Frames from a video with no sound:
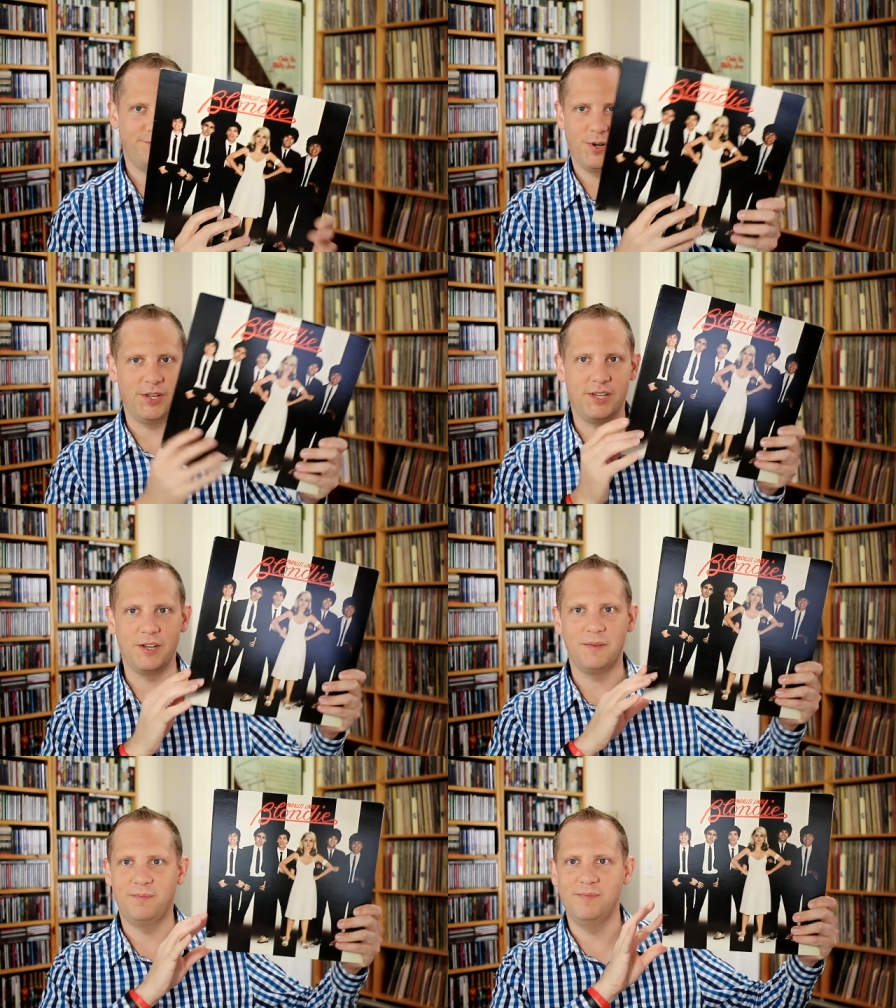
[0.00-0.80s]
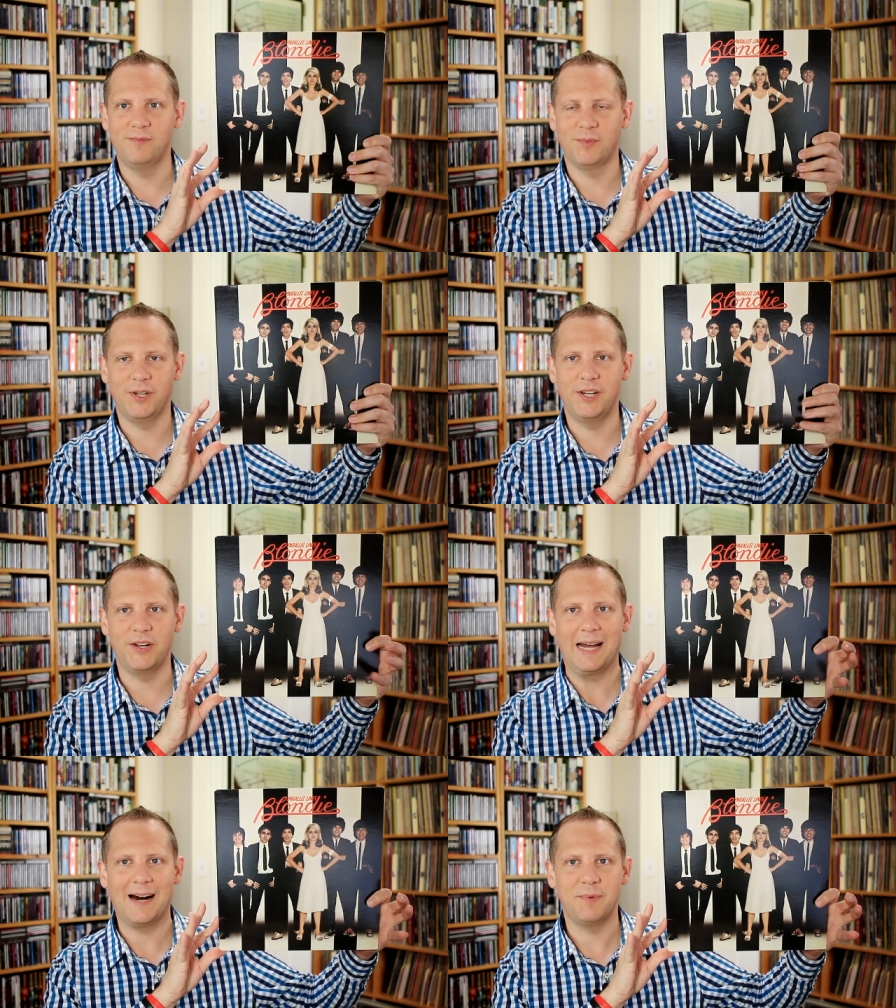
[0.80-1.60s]
Really good
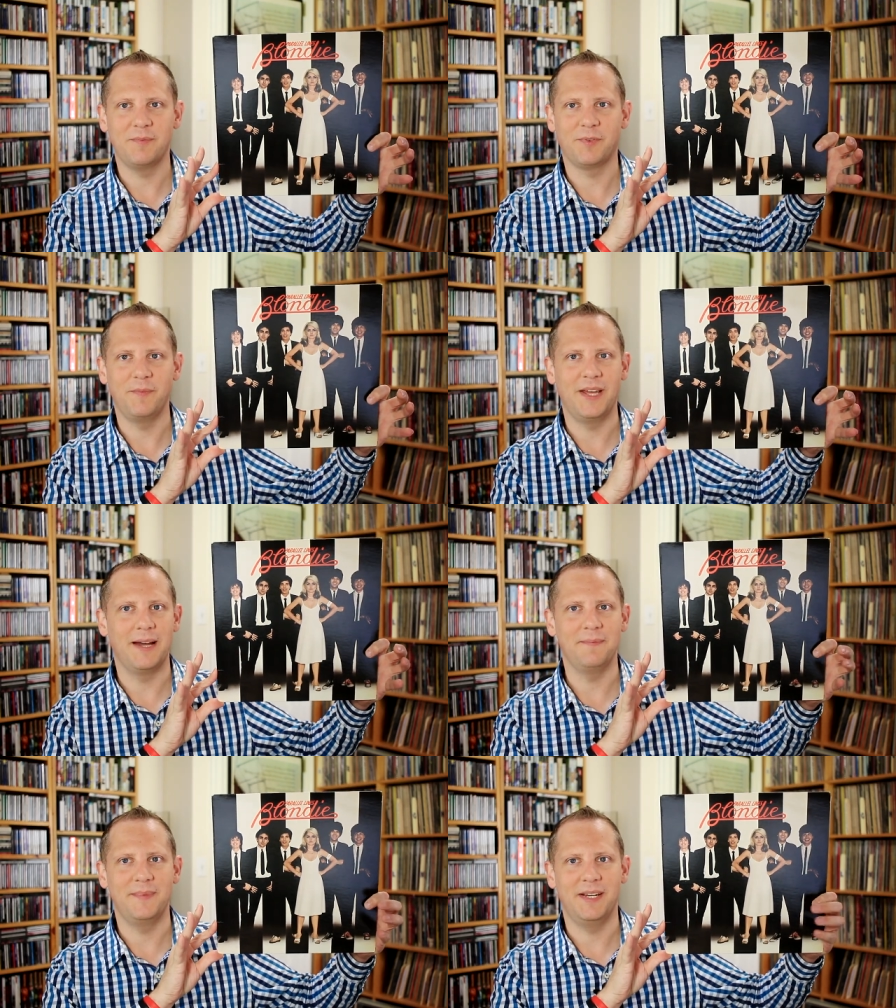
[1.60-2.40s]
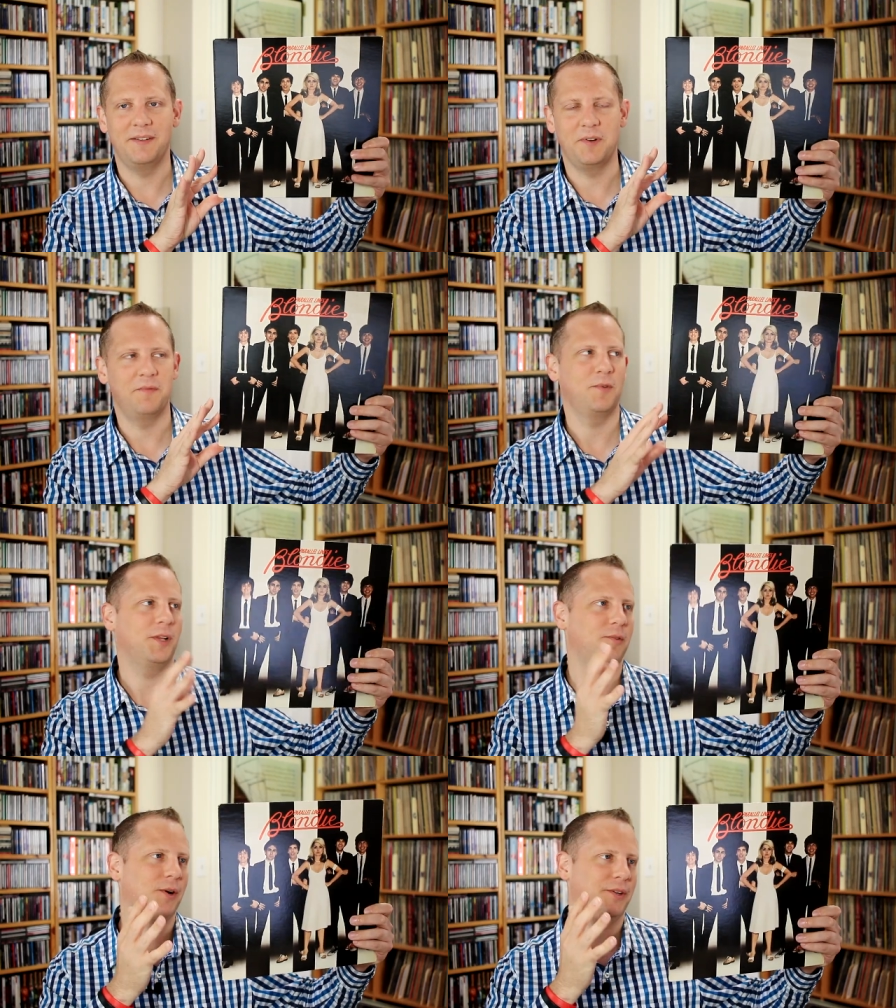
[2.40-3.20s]
album from them, and
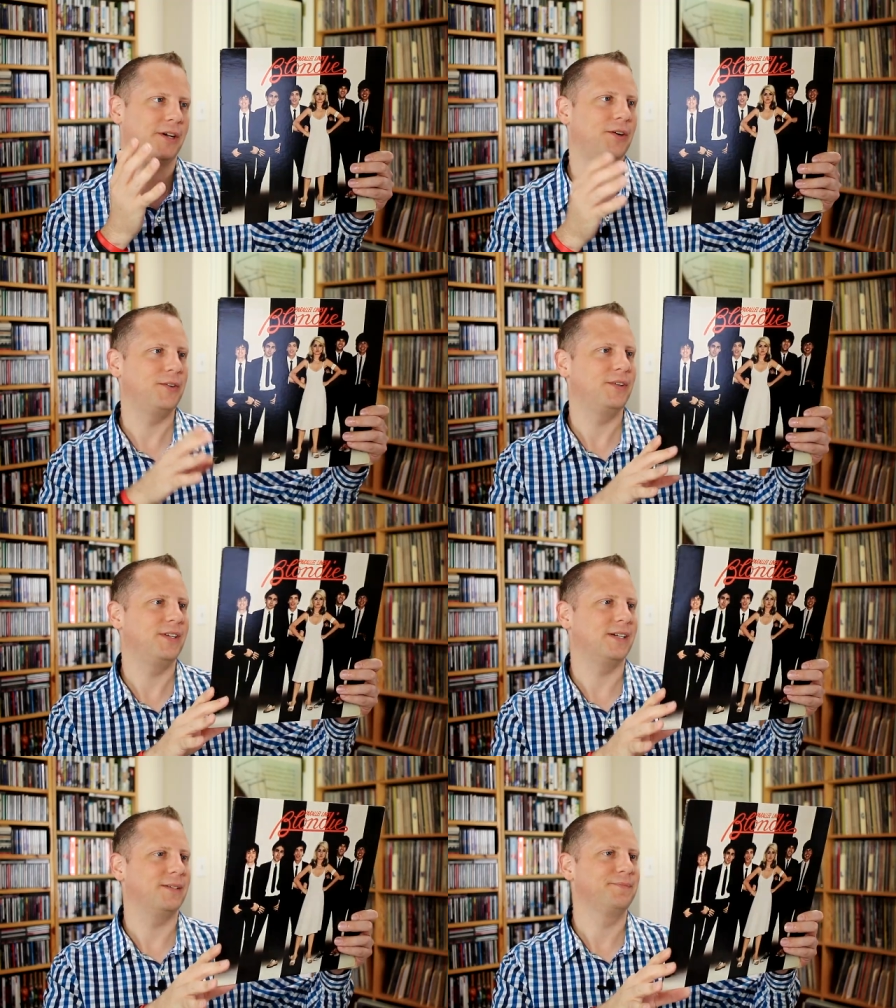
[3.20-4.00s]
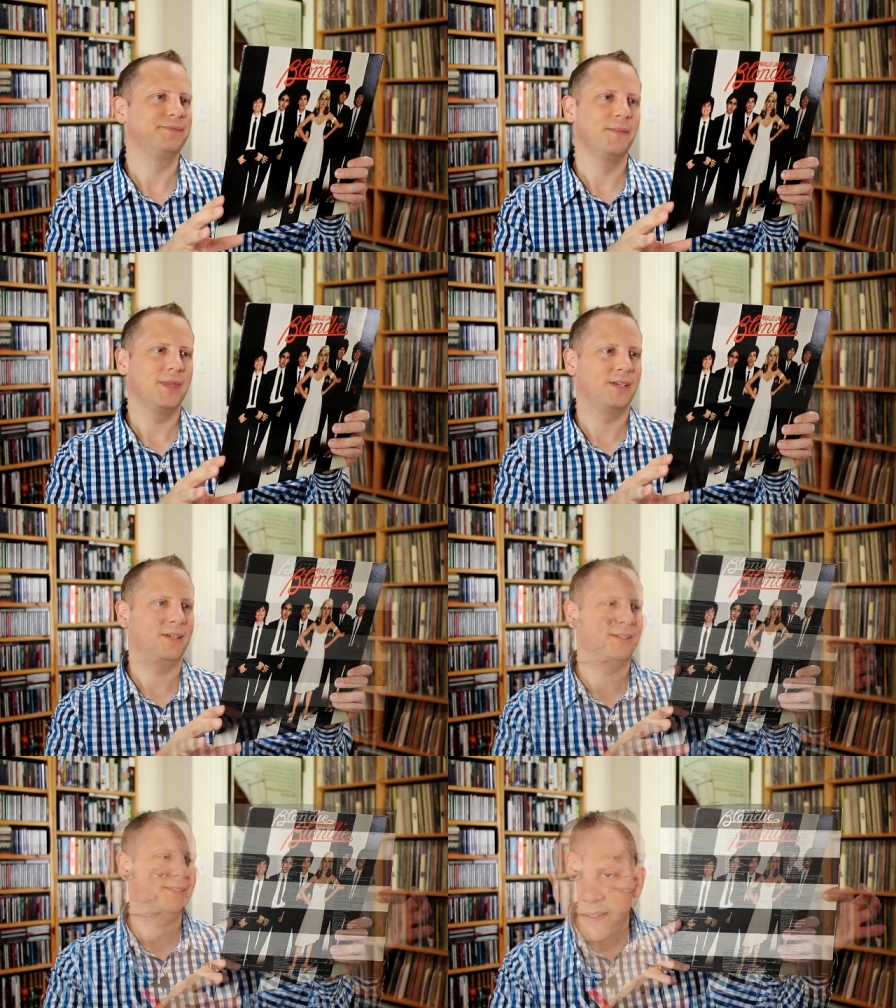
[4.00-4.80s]
really well known.
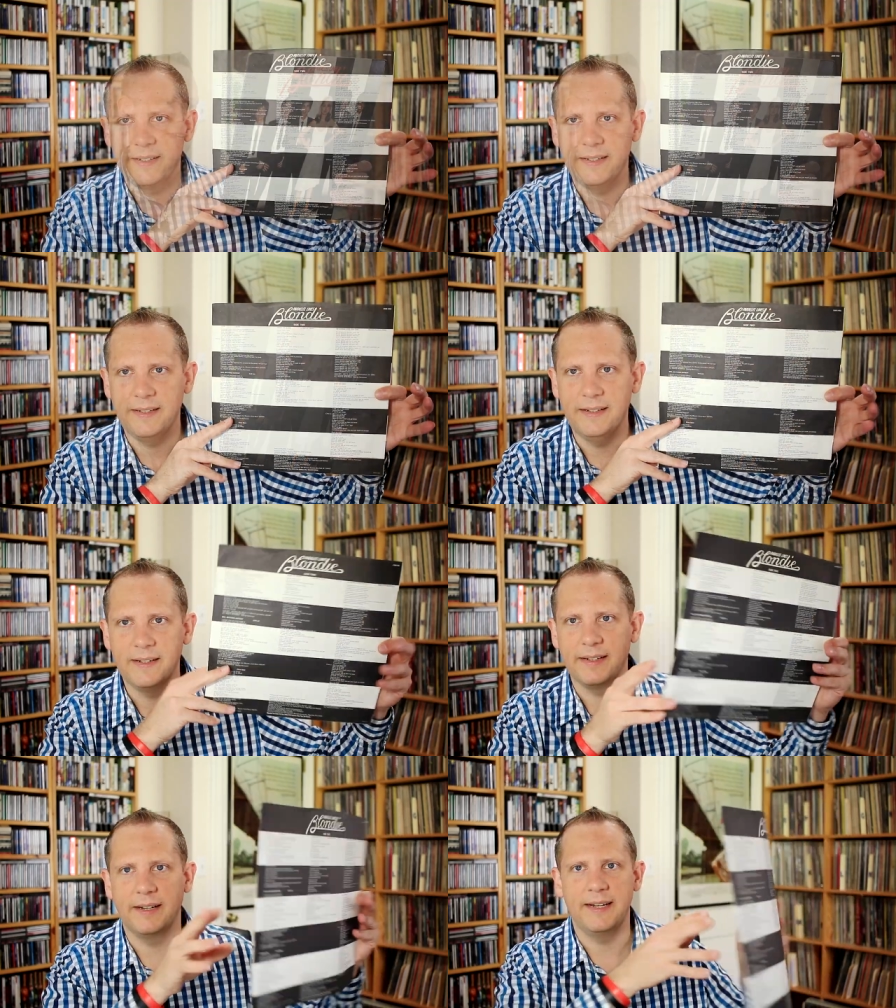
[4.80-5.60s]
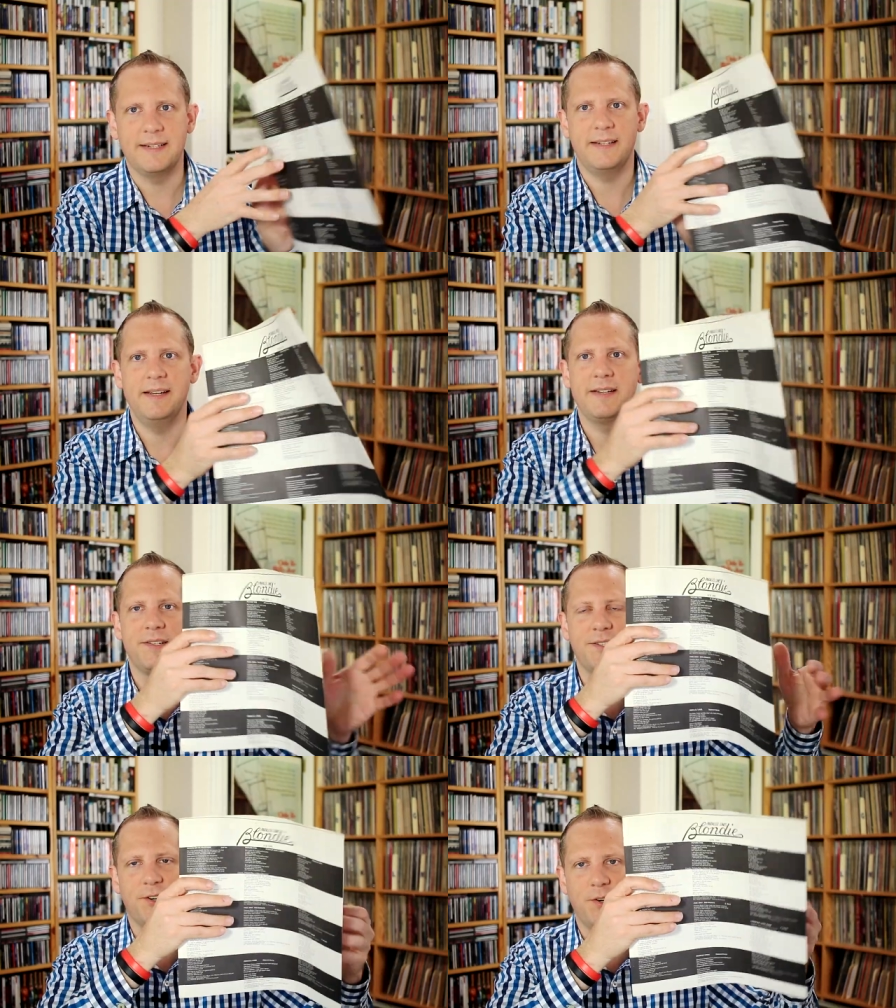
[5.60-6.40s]
And a nice
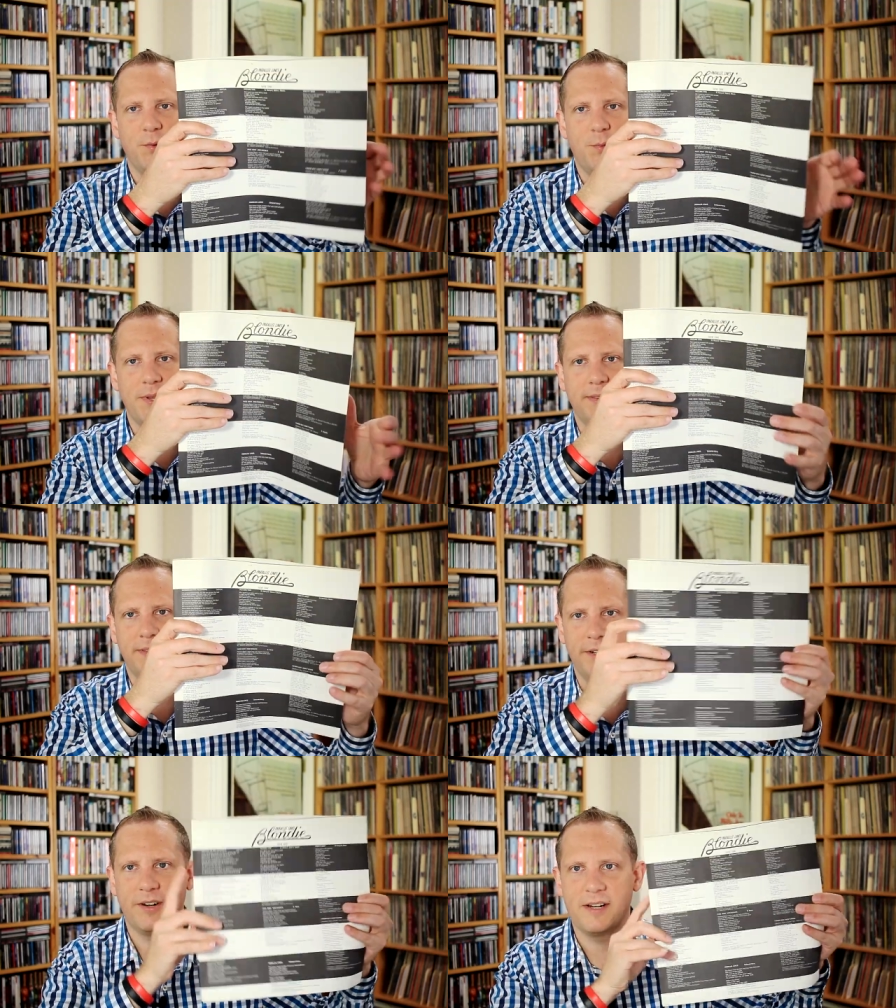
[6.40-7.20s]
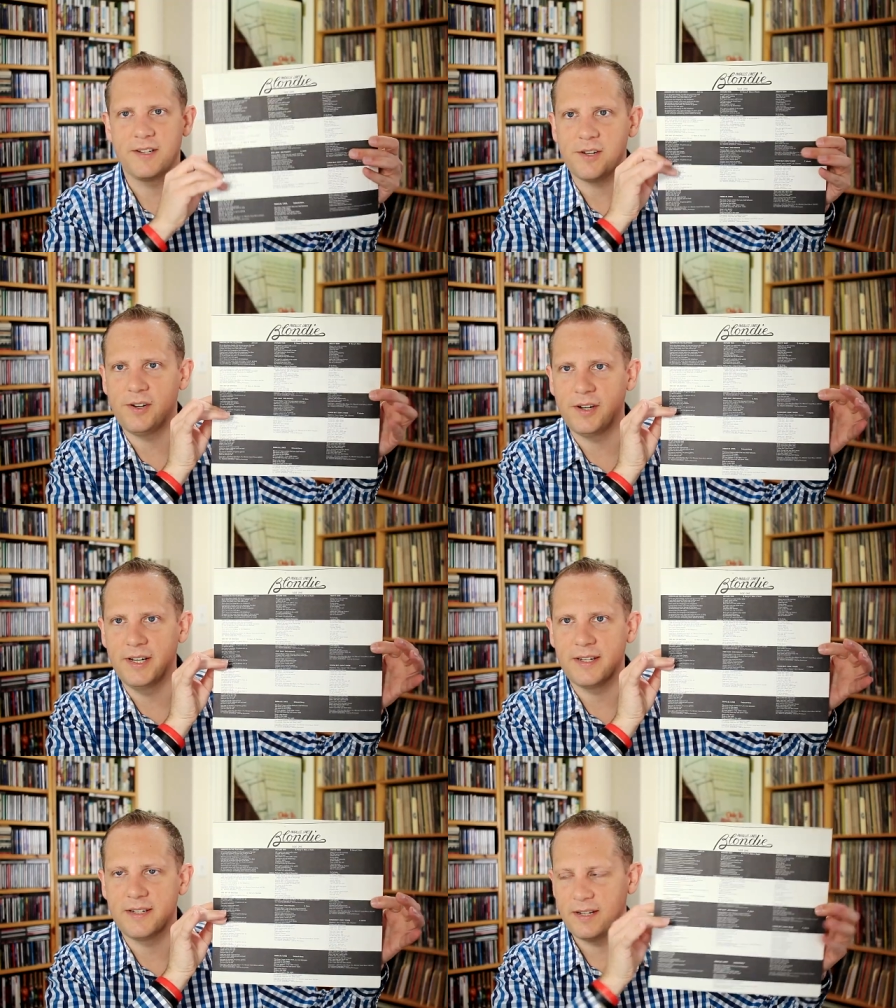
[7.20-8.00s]
insert with lyrics
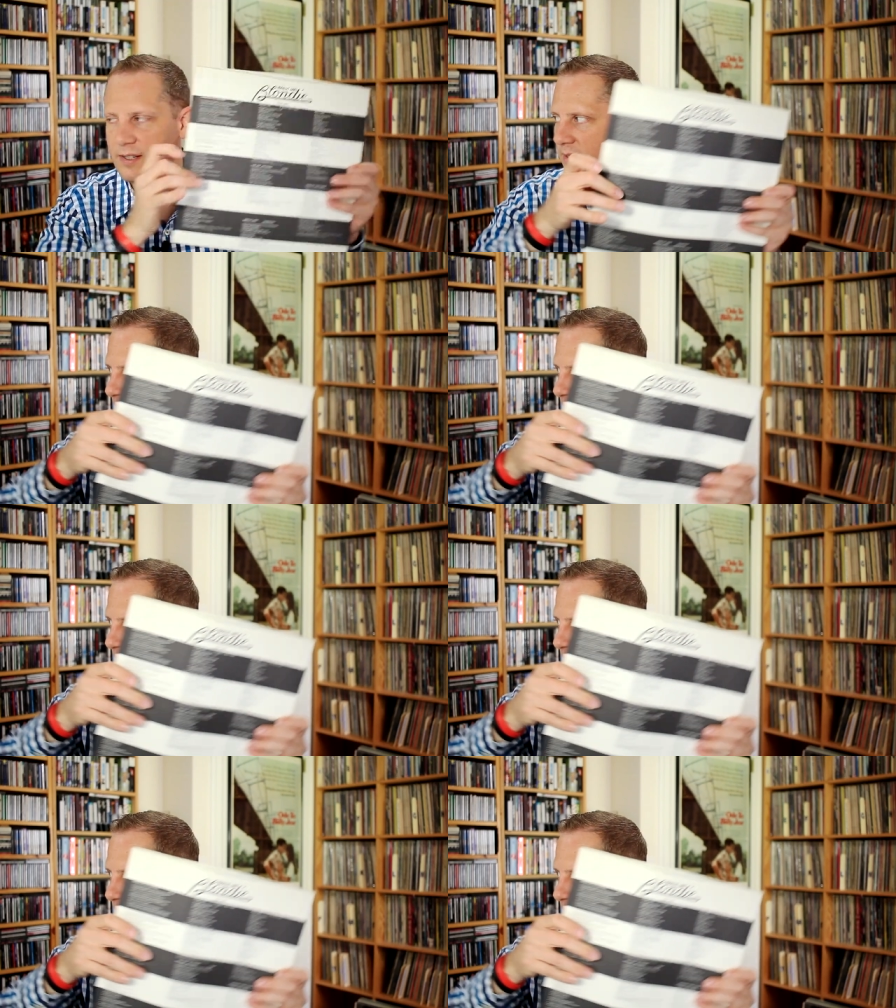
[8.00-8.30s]
on it.